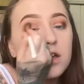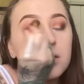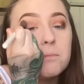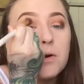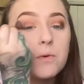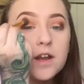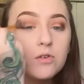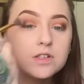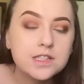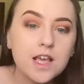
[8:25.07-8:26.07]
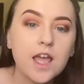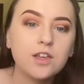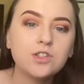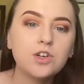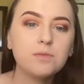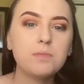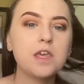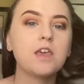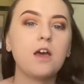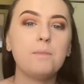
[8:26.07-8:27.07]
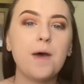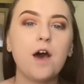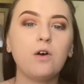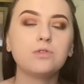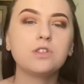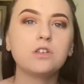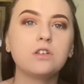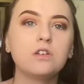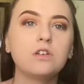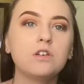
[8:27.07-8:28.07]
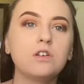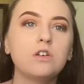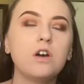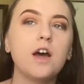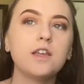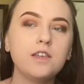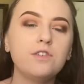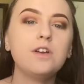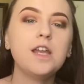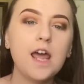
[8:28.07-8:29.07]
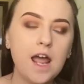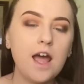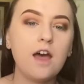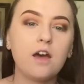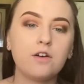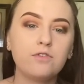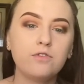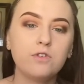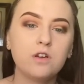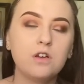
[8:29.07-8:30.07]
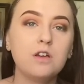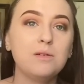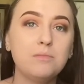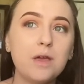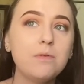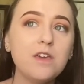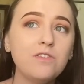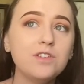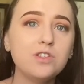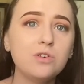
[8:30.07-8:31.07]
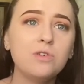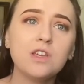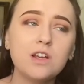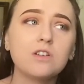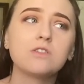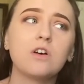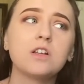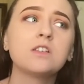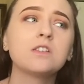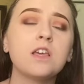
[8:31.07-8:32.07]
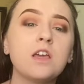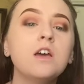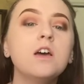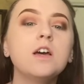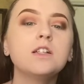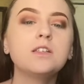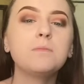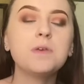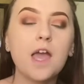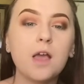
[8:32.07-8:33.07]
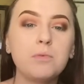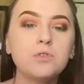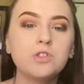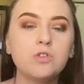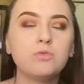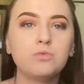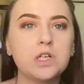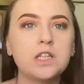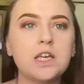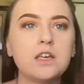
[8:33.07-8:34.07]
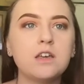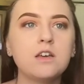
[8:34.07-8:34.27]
But what I was saying, it took me about 1.5 years, maybe even 2 years, honestly, to be able to really